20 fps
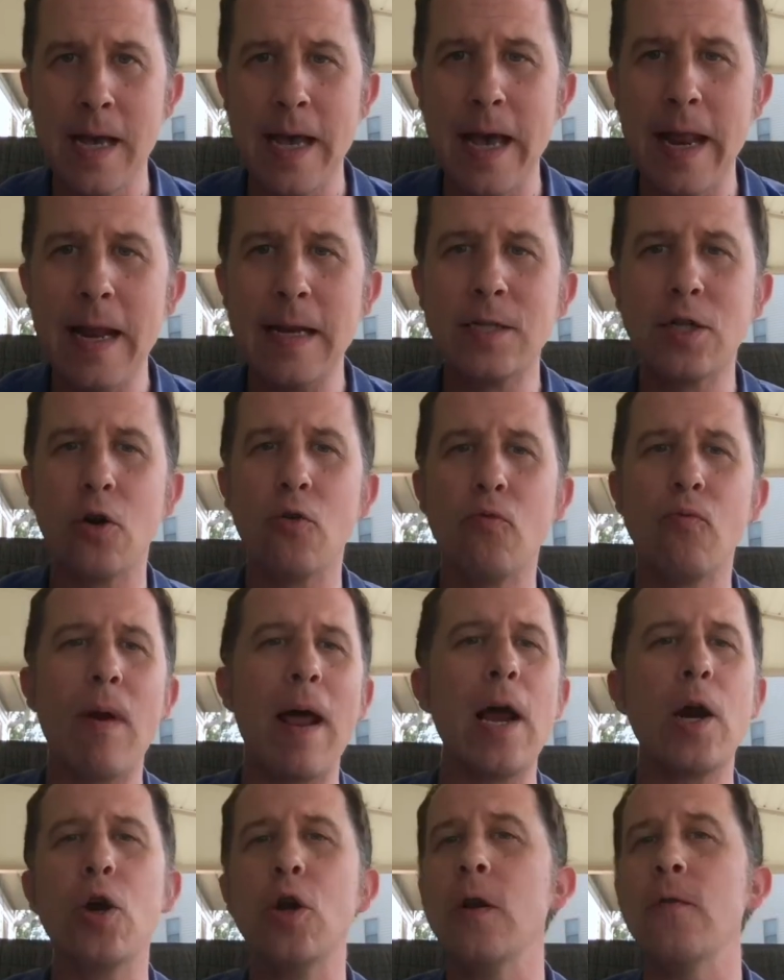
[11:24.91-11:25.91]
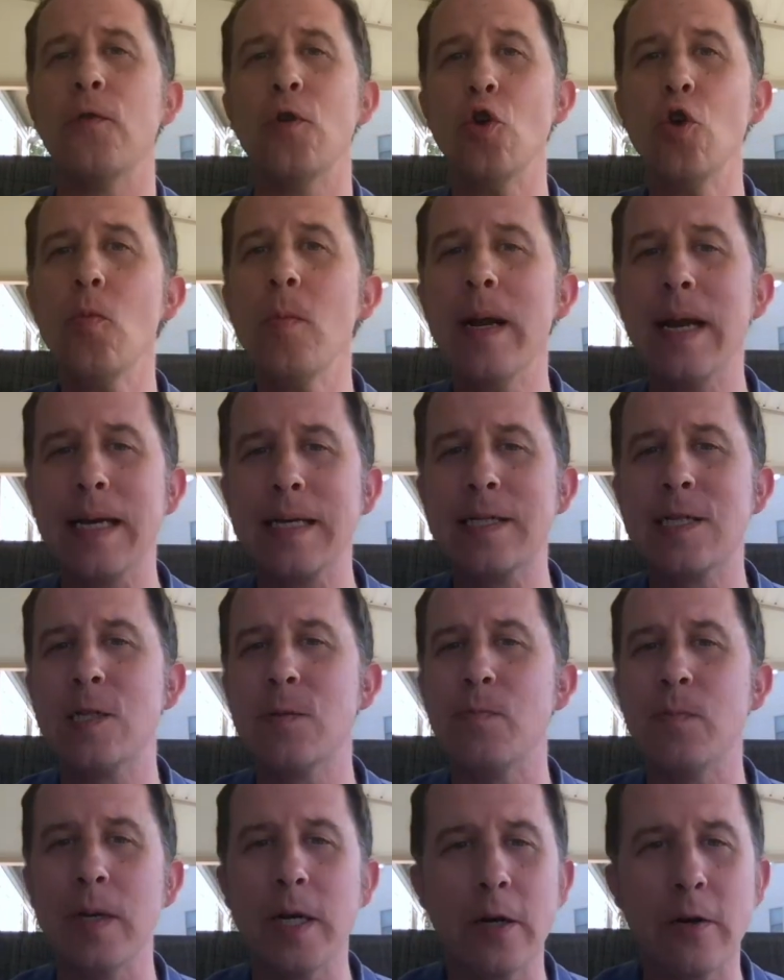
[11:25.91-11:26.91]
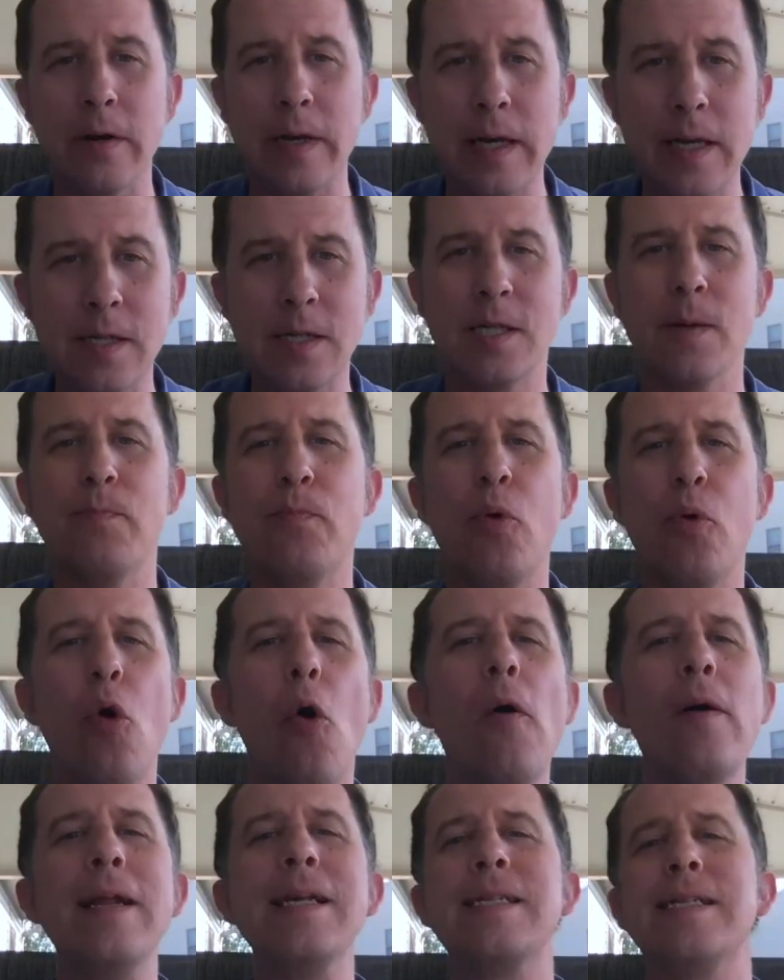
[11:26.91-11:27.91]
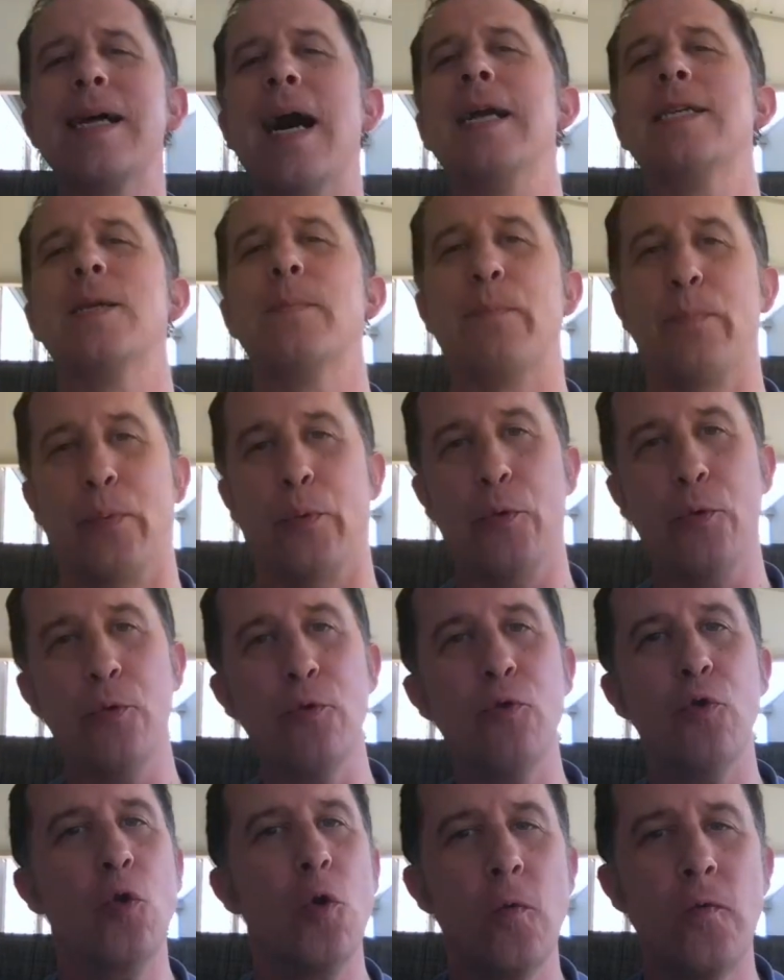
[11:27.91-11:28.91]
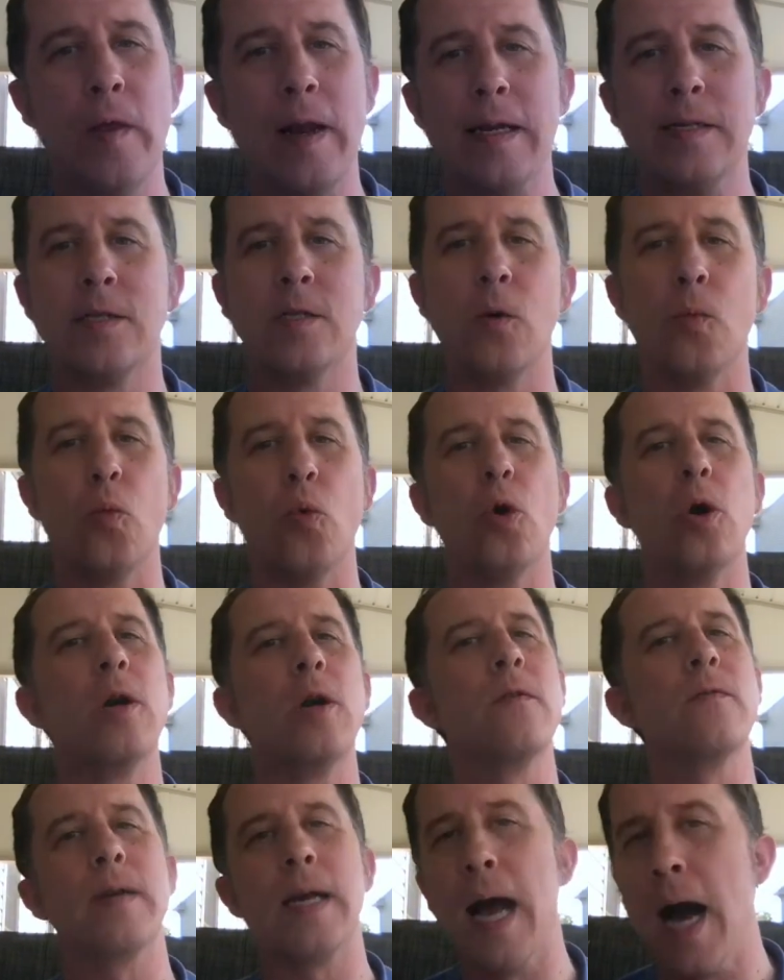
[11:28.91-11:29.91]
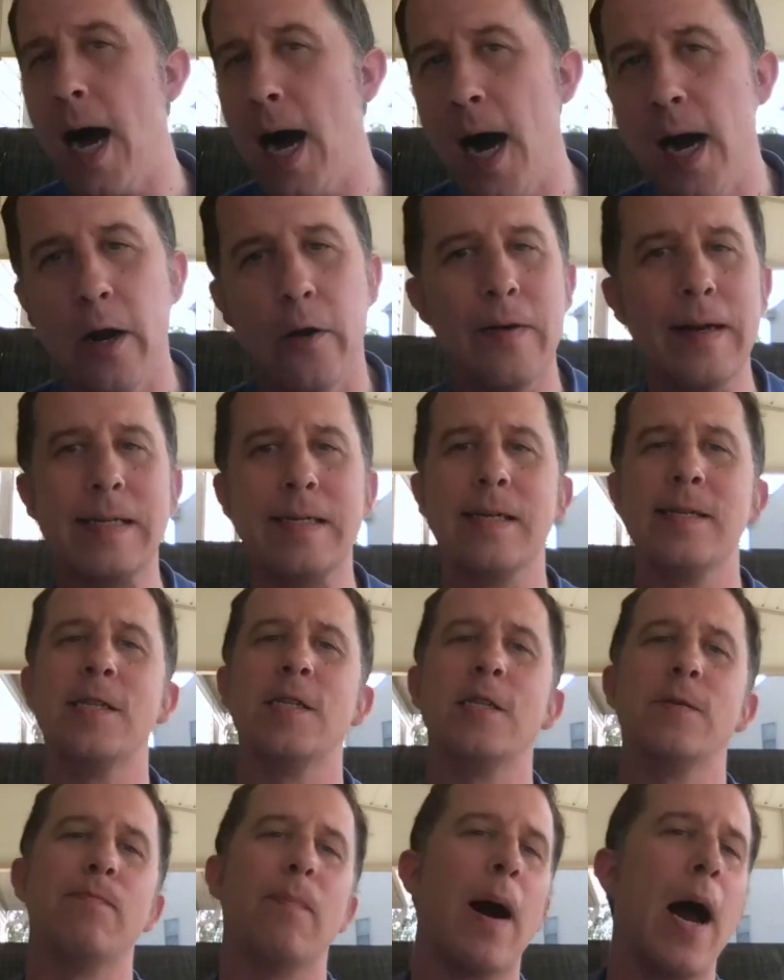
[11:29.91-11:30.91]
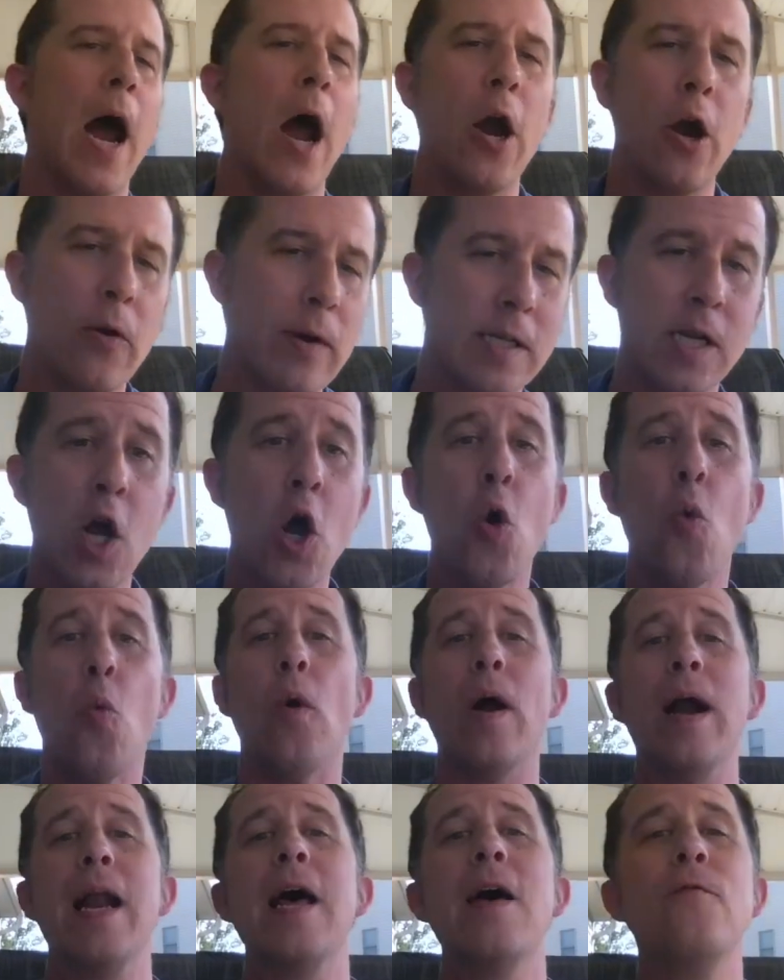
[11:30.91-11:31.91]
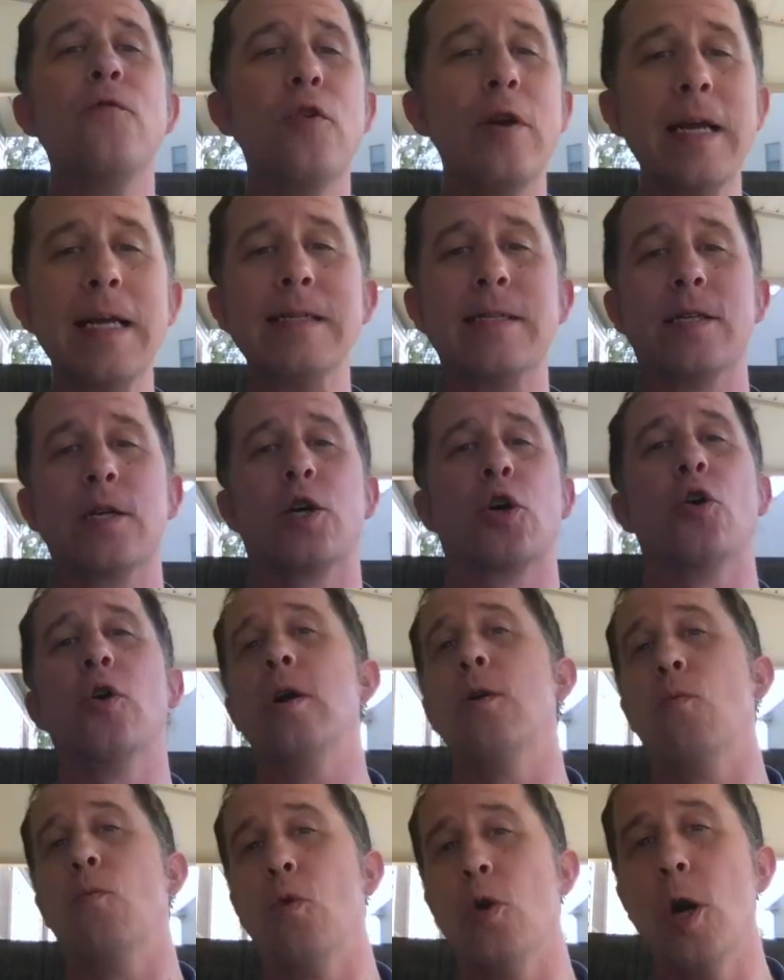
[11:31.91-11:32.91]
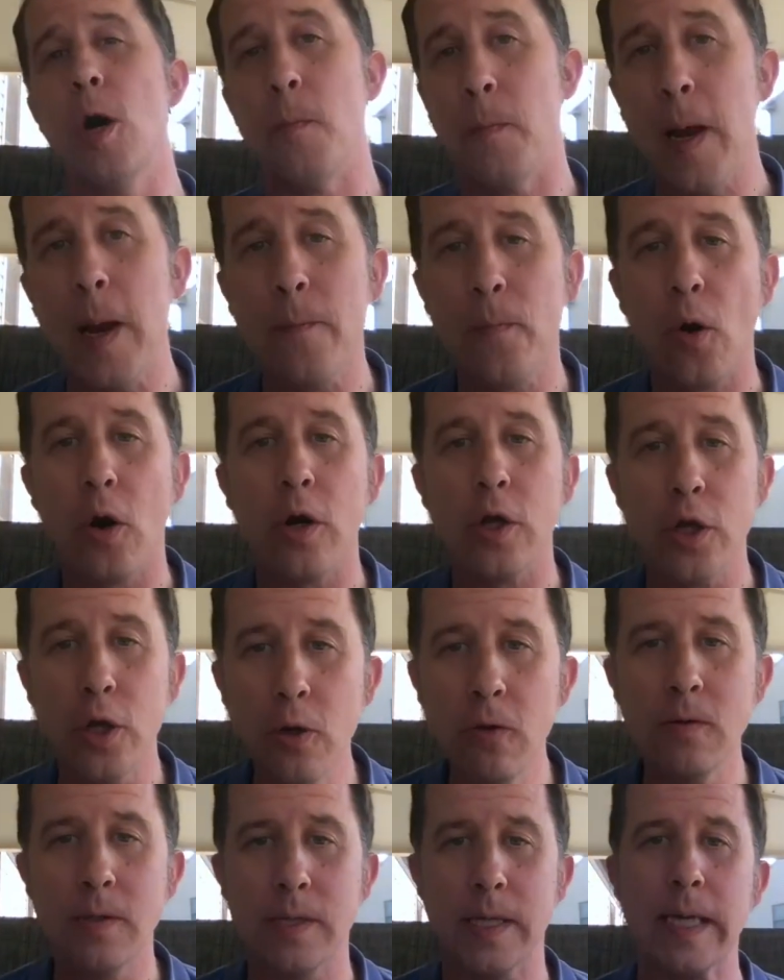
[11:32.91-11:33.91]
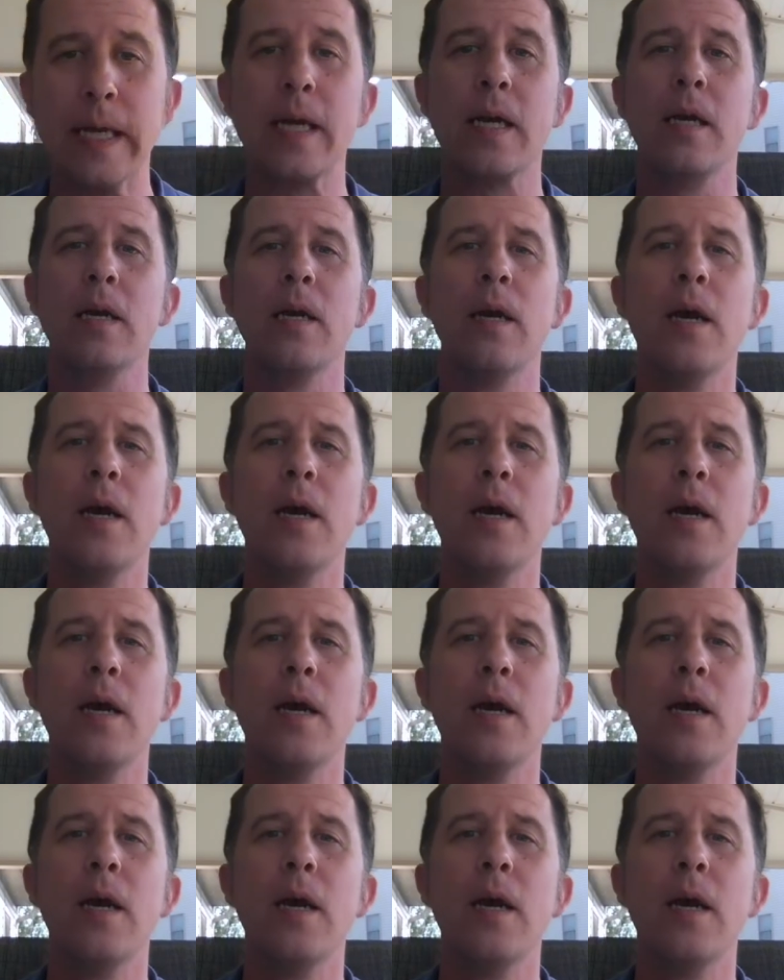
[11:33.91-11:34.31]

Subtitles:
It is a record of human experience. The point is not to prove that it's the Word of God or it's inspired or it's whatever it is the current word people are using.